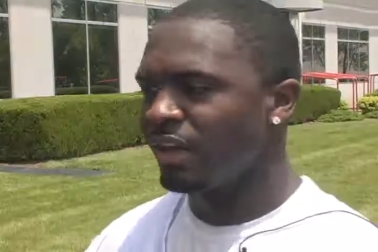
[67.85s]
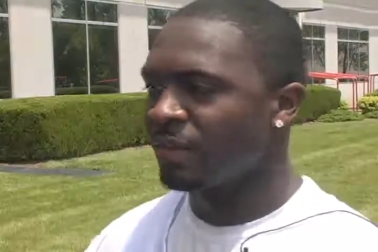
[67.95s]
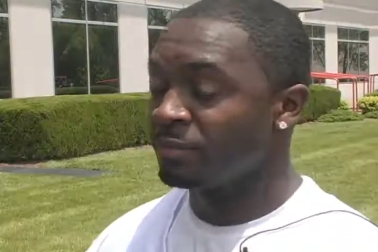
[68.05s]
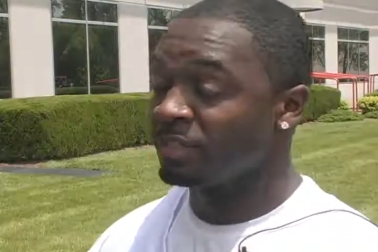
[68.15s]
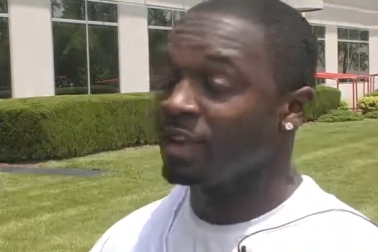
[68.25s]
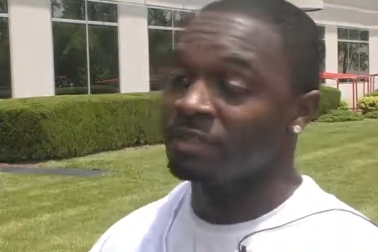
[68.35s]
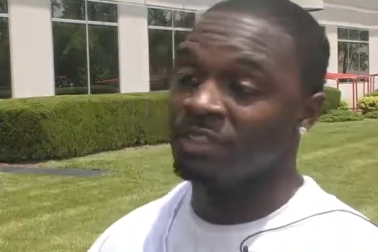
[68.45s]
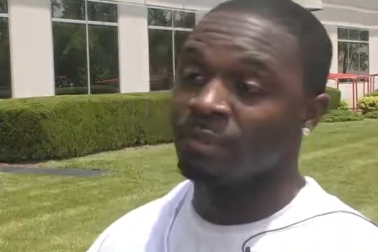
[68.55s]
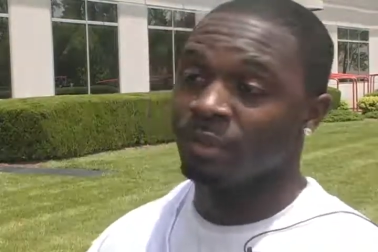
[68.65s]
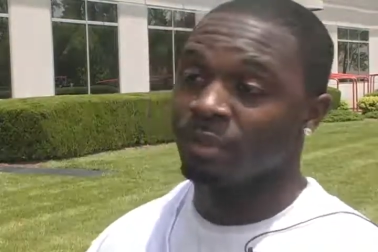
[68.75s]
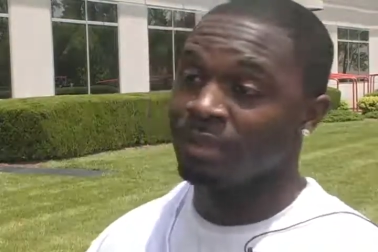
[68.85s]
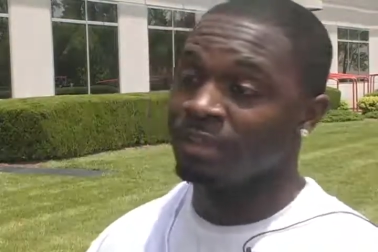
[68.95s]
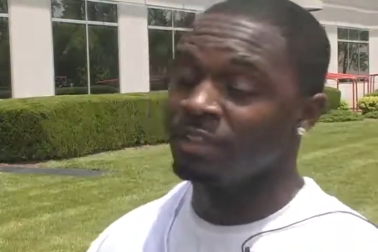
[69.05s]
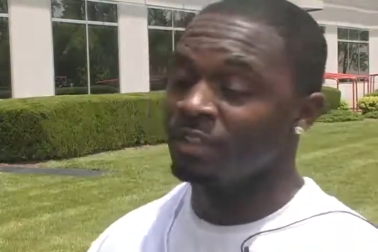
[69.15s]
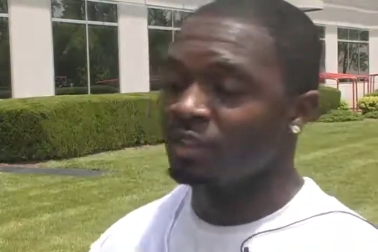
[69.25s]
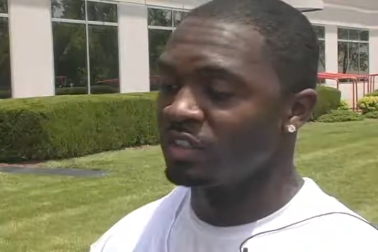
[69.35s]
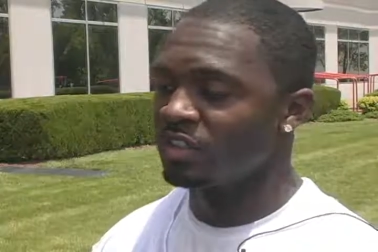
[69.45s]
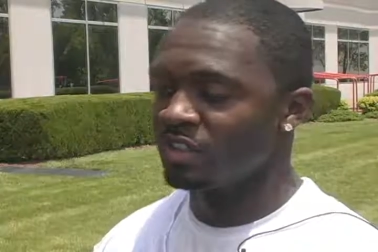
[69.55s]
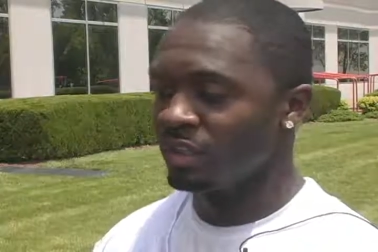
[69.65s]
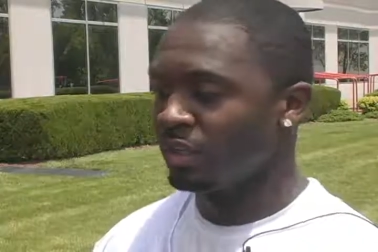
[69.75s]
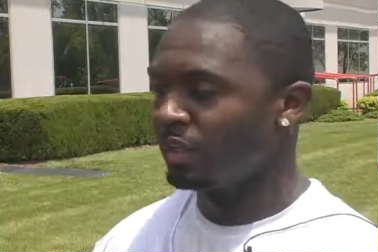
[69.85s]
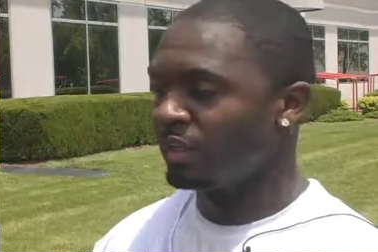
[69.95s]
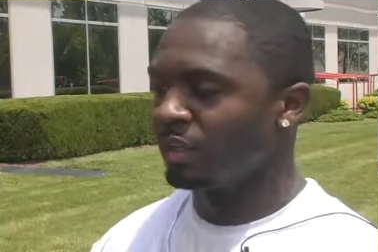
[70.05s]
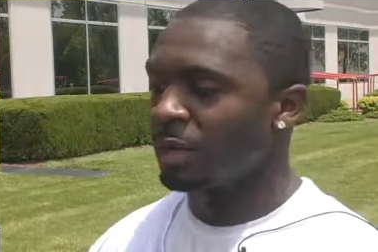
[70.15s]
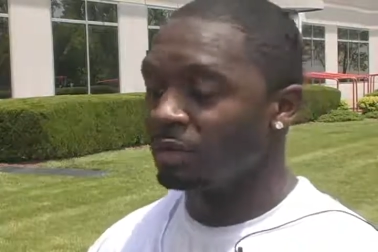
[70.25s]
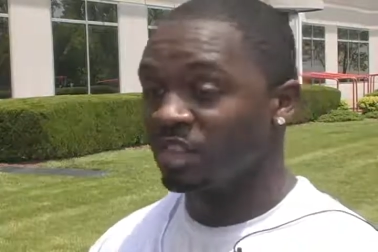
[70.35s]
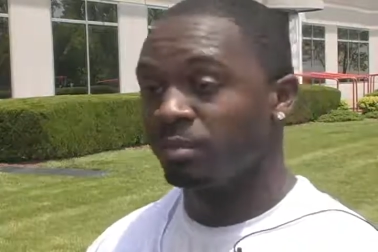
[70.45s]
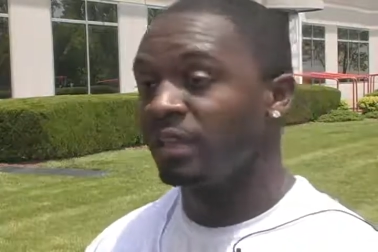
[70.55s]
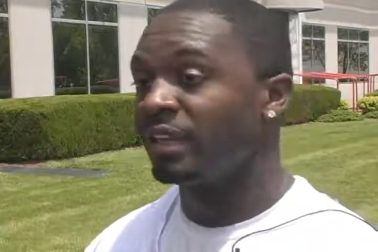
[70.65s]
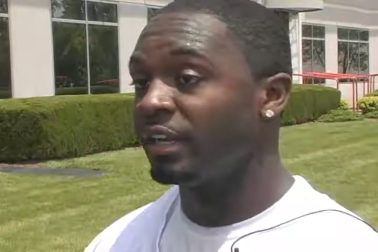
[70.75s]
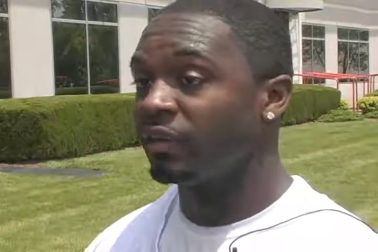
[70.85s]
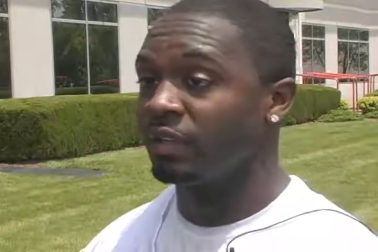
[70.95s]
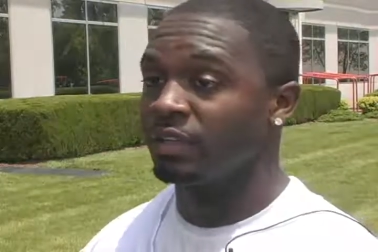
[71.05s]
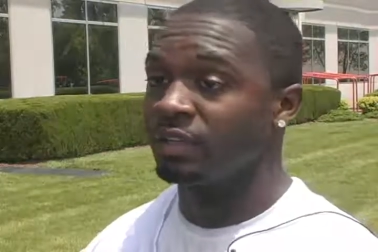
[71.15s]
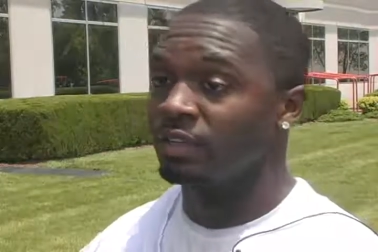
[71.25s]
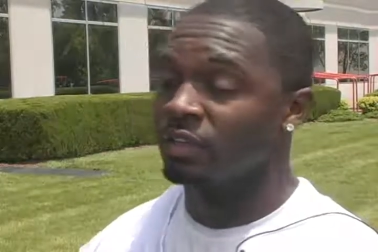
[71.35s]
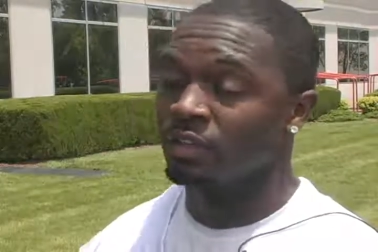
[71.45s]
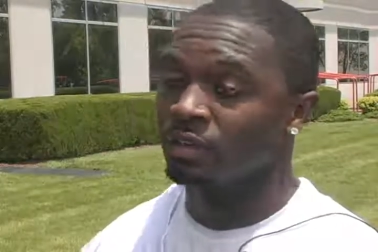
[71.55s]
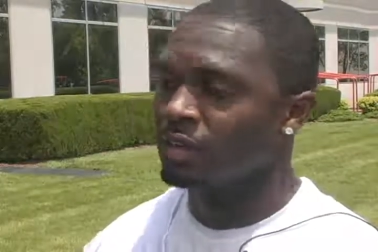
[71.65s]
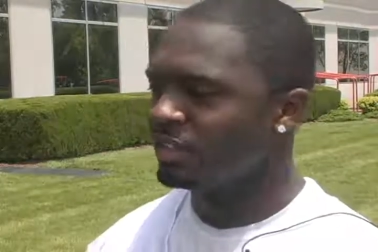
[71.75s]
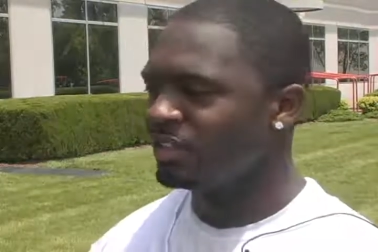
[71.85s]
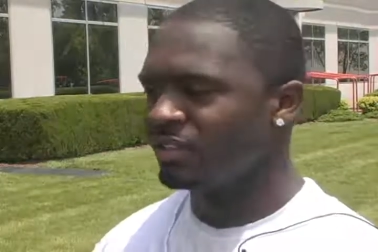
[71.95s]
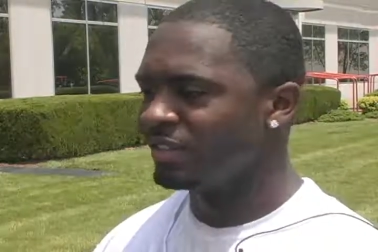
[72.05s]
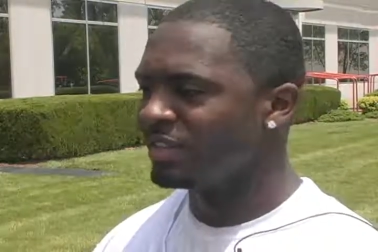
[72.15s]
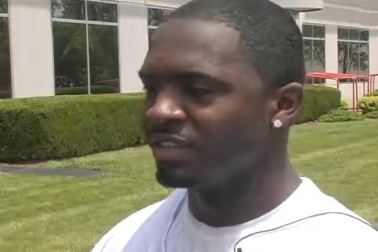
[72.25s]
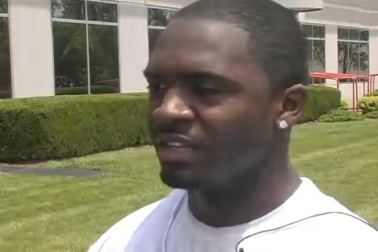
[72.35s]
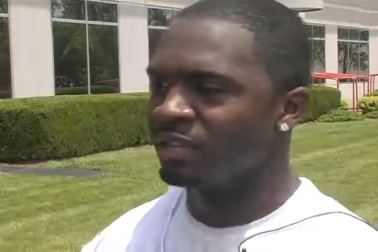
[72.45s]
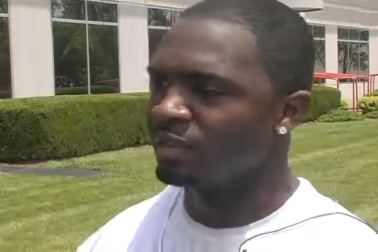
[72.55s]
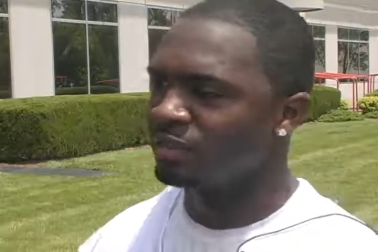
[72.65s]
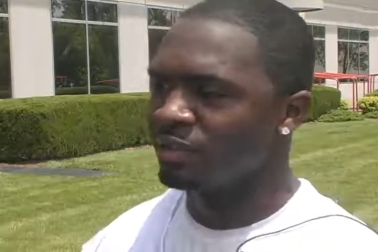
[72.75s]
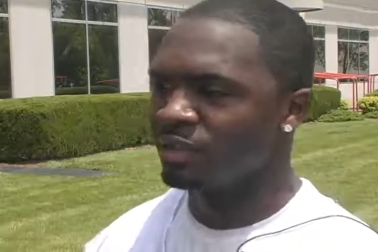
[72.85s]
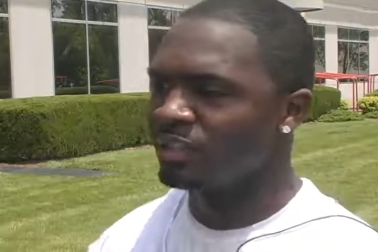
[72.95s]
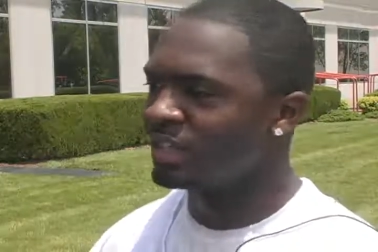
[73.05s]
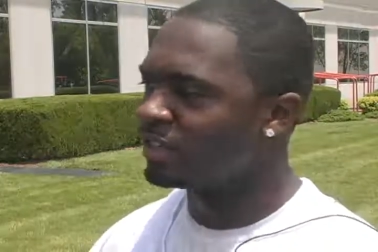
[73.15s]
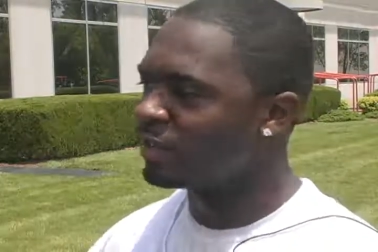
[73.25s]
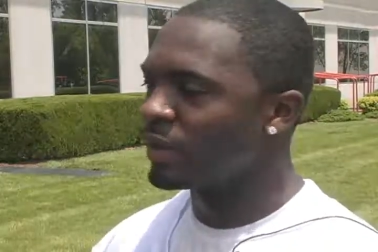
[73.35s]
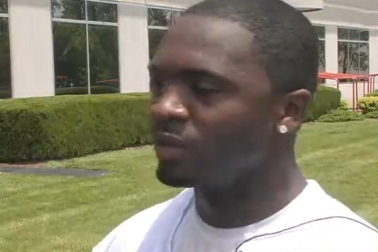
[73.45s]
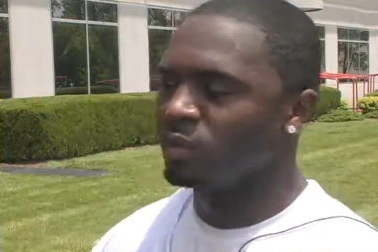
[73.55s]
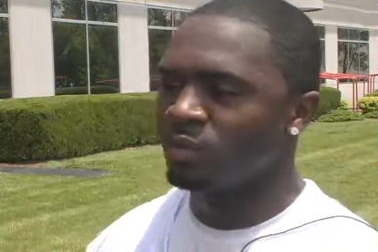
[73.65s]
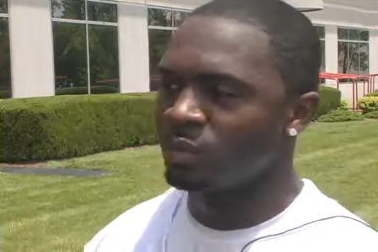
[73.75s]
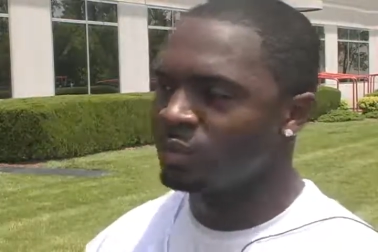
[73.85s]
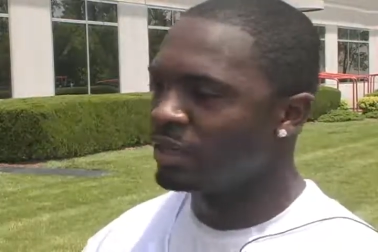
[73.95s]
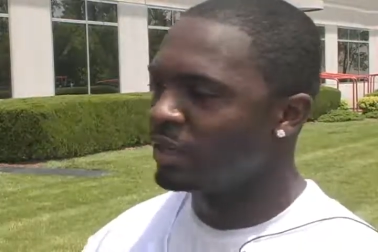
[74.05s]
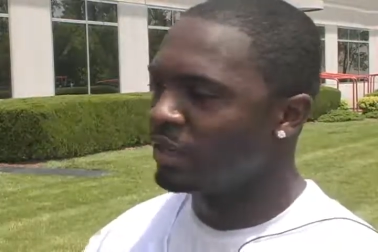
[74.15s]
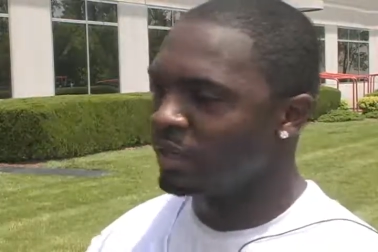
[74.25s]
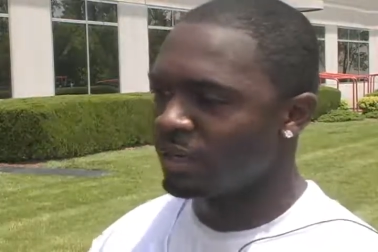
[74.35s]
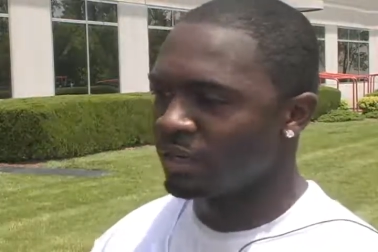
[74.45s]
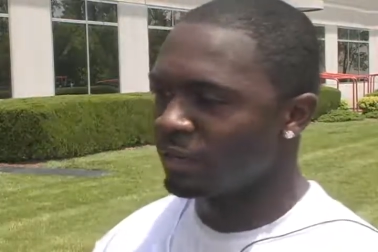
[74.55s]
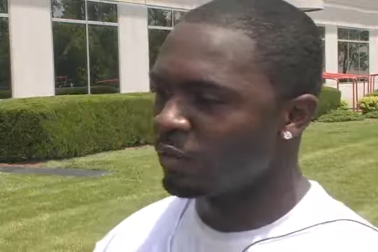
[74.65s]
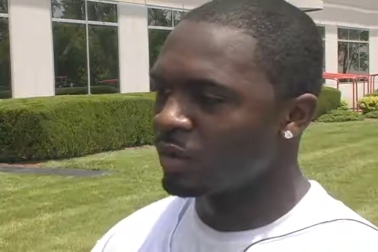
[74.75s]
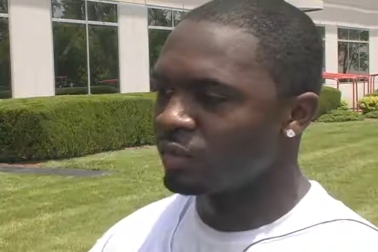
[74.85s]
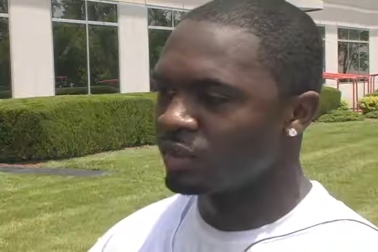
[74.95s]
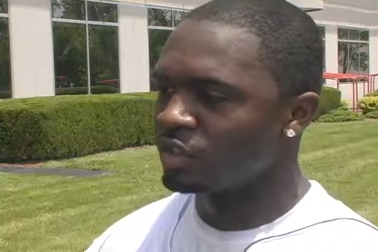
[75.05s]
I, am i st I've still been playing. You know, it's mm -hmm. just mm-hmm. about just playing healthy. You know, so just just staying on the field, staying in the weight room, uh, working